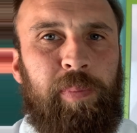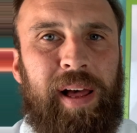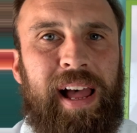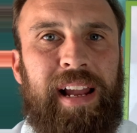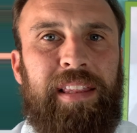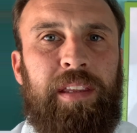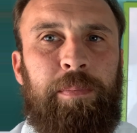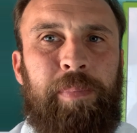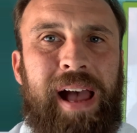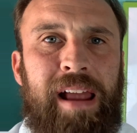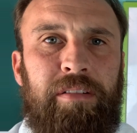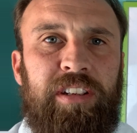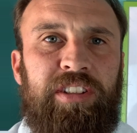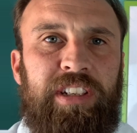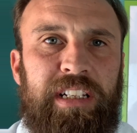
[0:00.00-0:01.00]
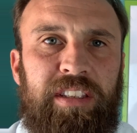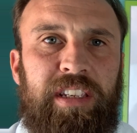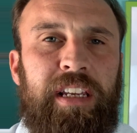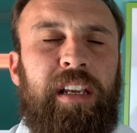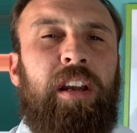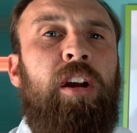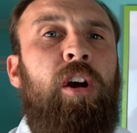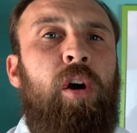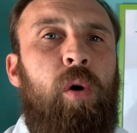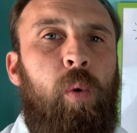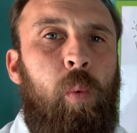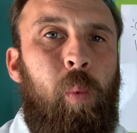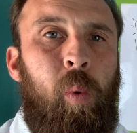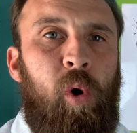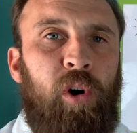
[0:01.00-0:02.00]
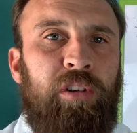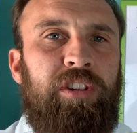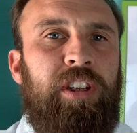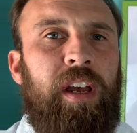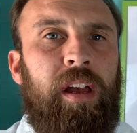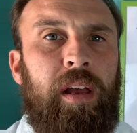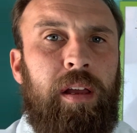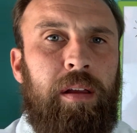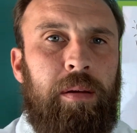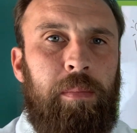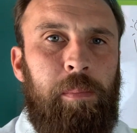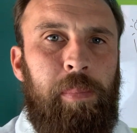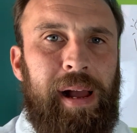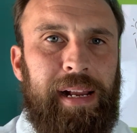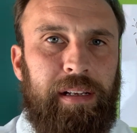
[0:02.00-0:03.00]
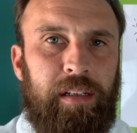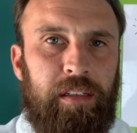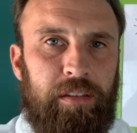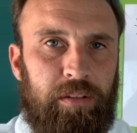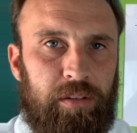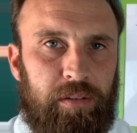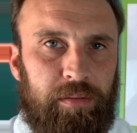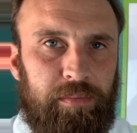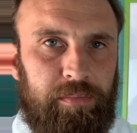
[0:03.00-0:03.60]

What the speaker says: by the parasitic water bankers.